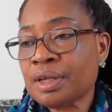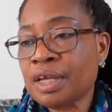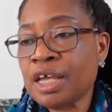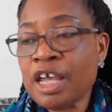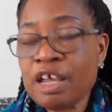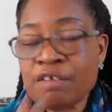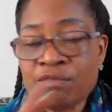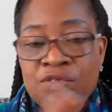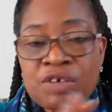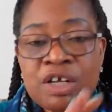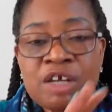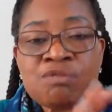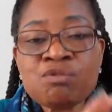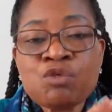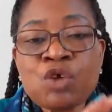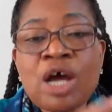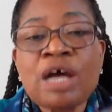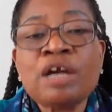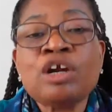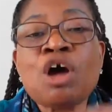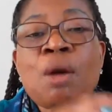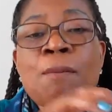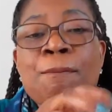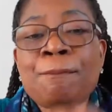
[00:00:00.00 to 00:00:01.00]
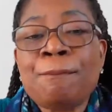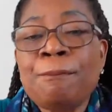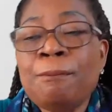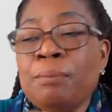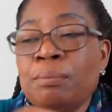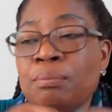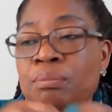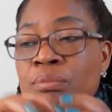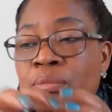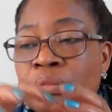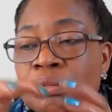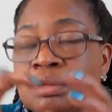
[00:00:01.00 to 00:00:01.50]
Even if you are not
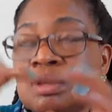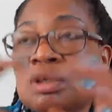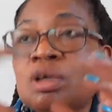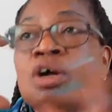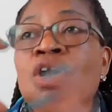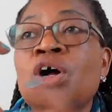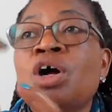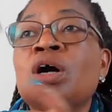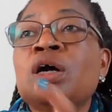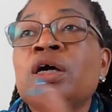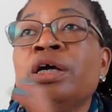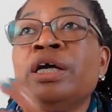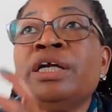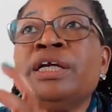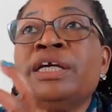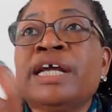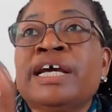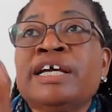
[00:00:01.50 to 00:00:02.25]
in